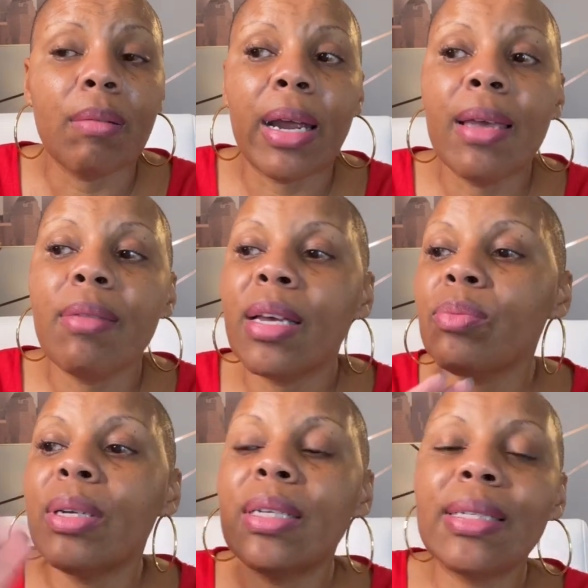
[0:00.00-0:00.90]
right?
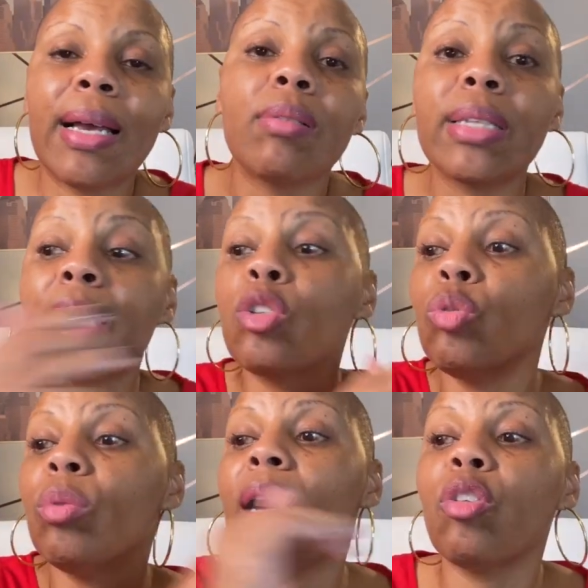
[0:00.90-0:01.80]
That's what it sounds like
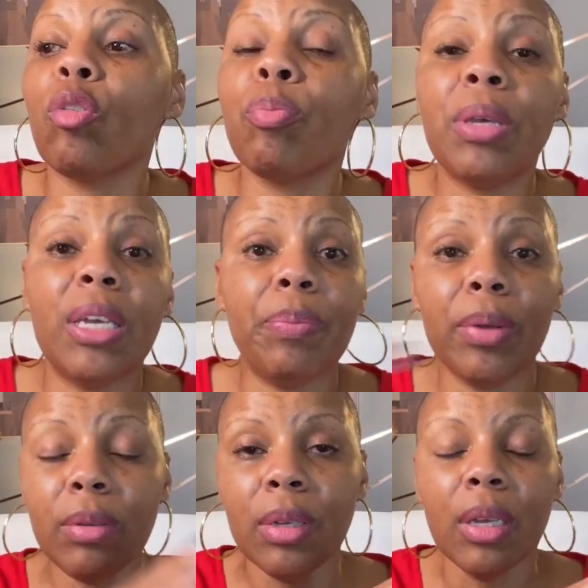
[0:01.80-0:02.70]
to other
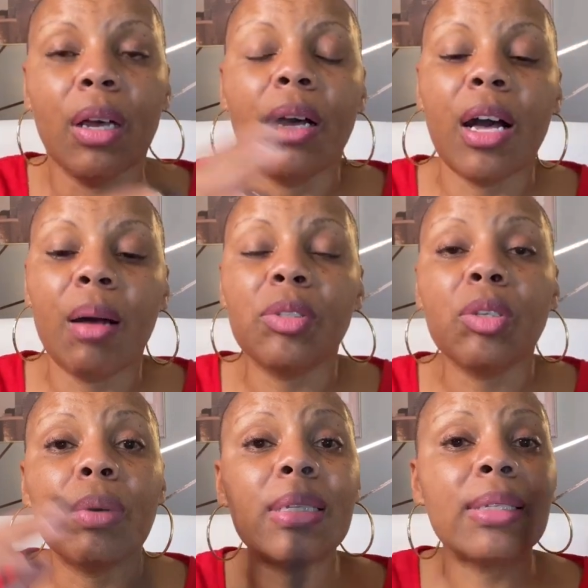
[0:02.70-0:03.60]
people. Um,
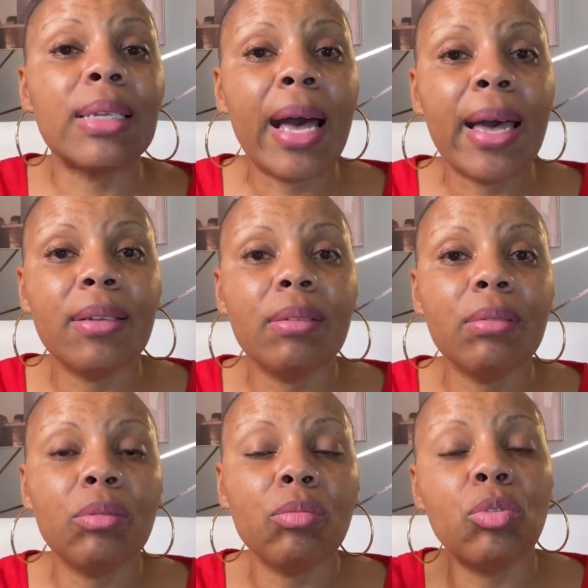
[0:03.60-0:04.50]
so it is not
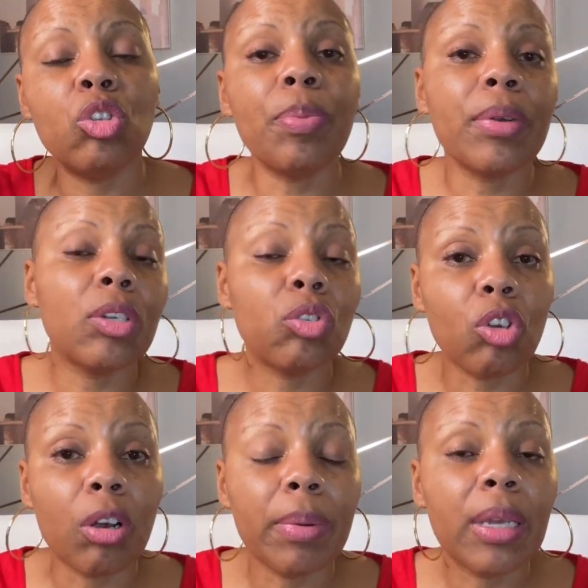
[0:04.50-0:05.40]
super
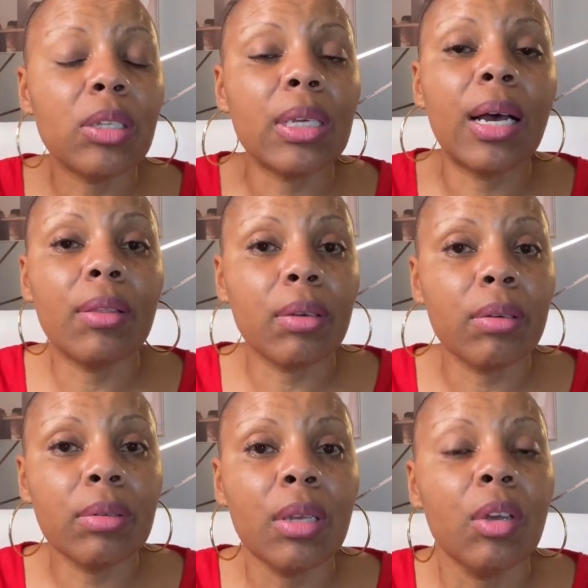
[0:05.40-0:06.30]
disturbing to
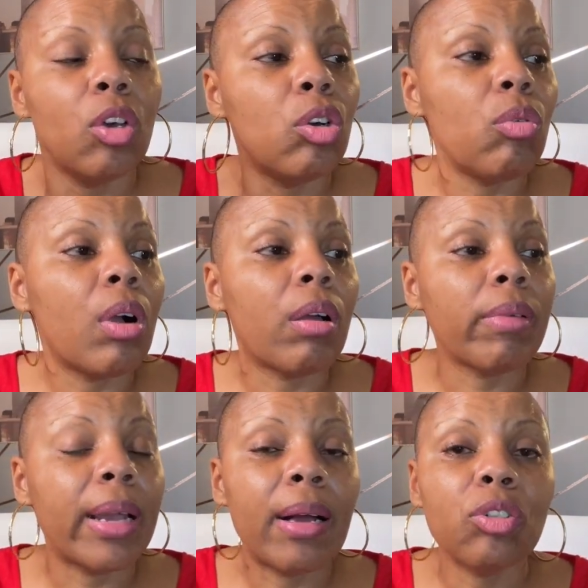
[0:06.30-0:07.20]
others who are
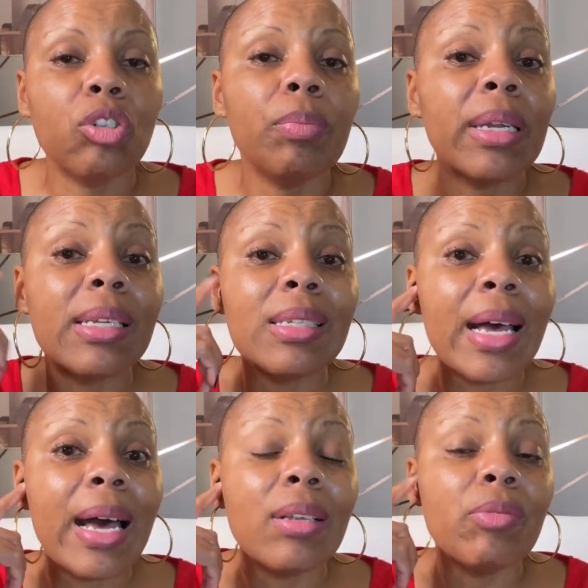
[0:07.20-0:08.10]
around you, but is
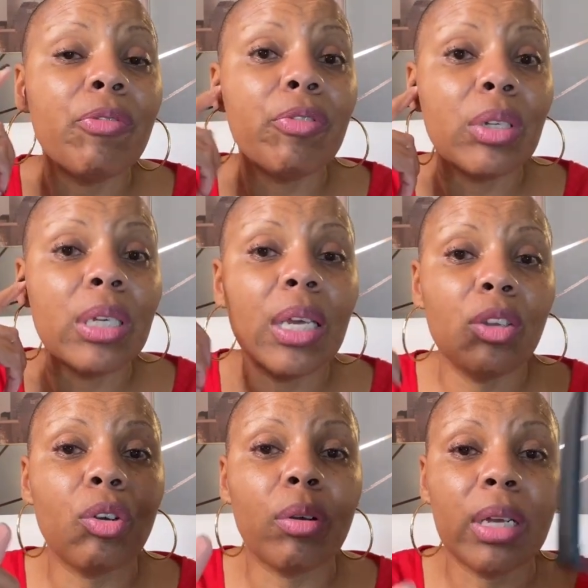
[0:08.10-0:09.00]
not fully
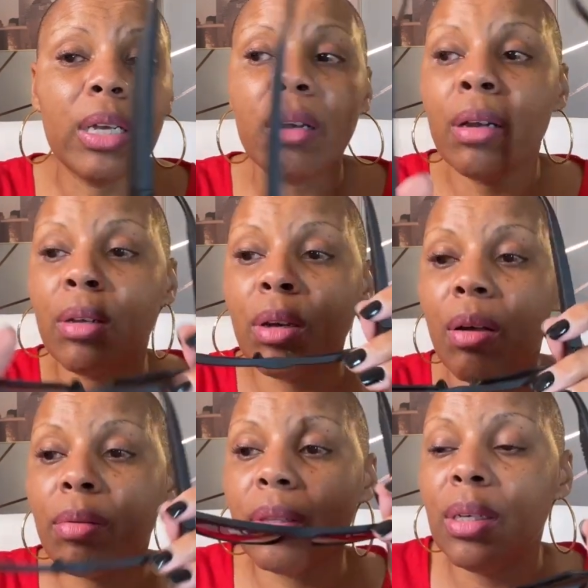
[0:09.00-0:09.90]
in your ear.
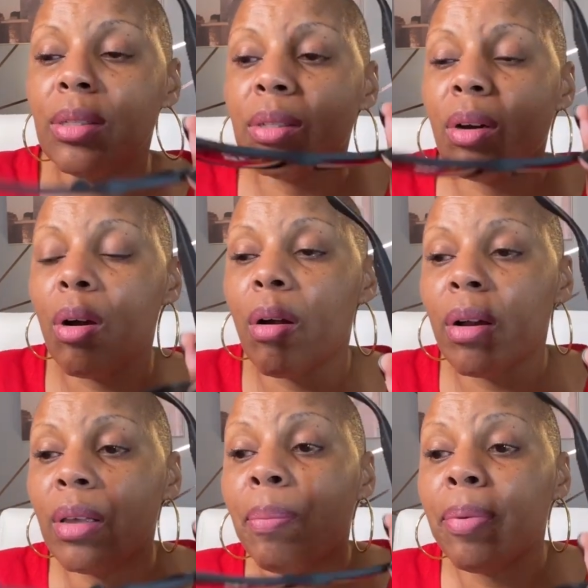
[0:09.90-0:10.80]
Y'all, these
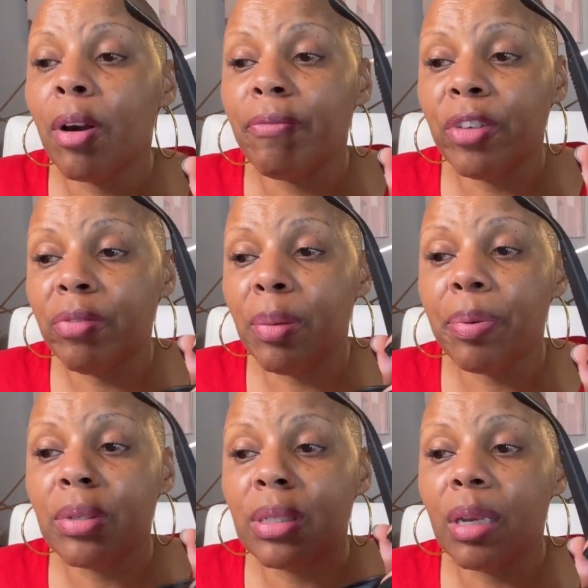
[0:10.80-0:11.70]
are
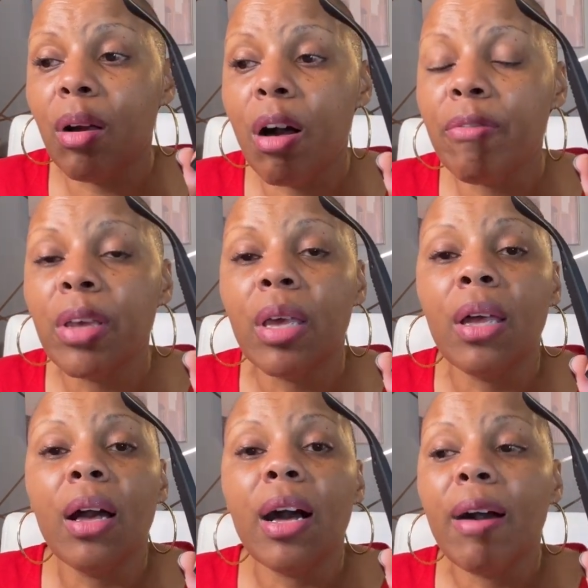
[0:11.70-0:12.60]
50%
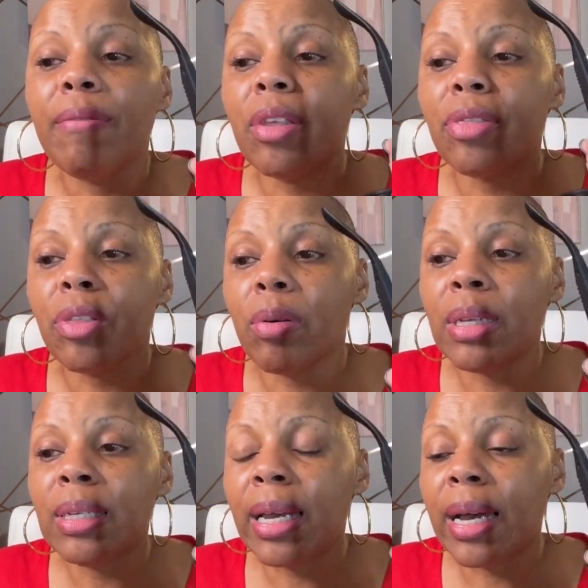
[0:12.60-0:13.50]
off of the
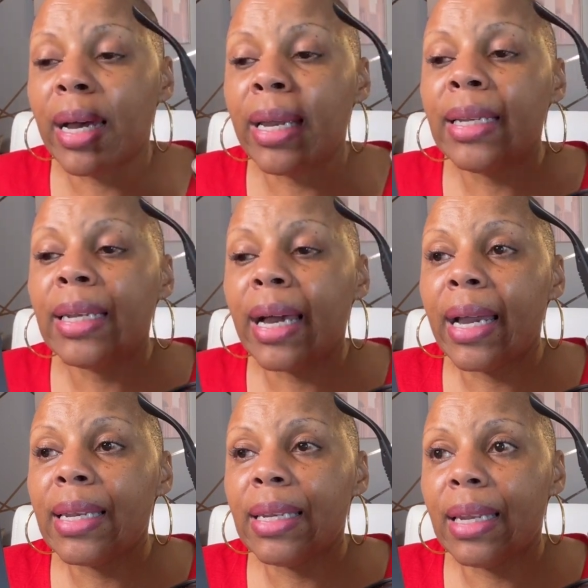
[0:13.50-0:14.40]

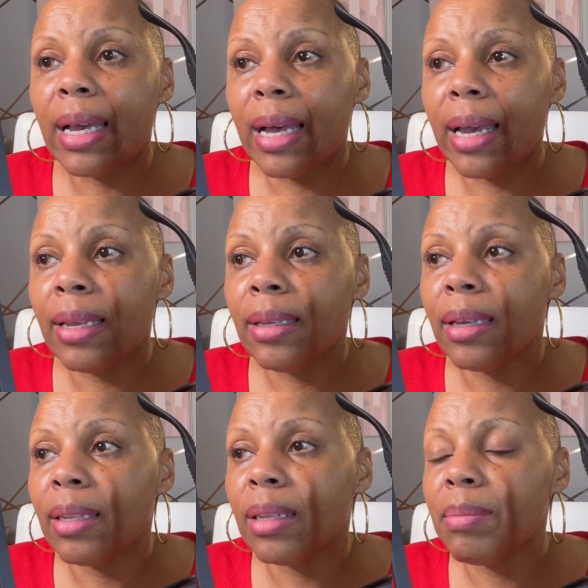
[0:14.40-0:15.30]
$39.99.
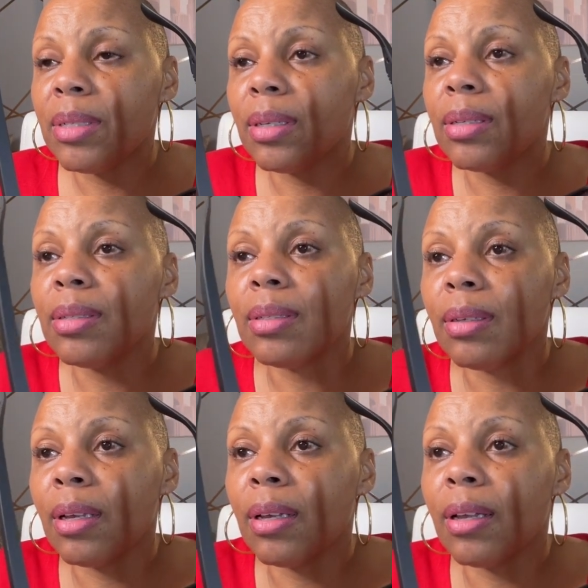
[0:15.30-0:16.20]
And let me
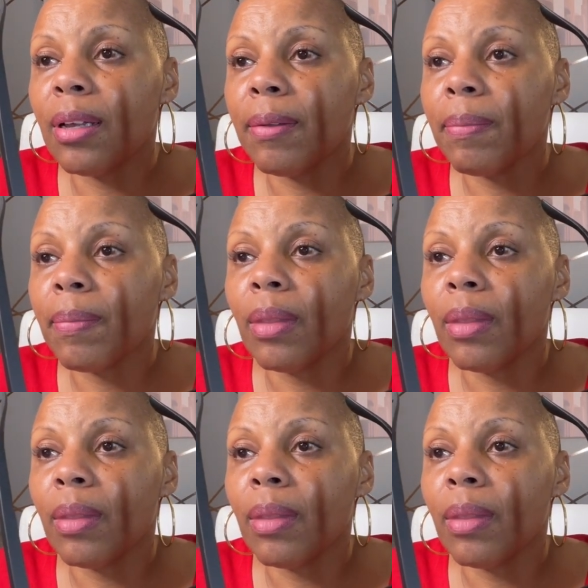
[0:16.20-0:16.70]
just uh,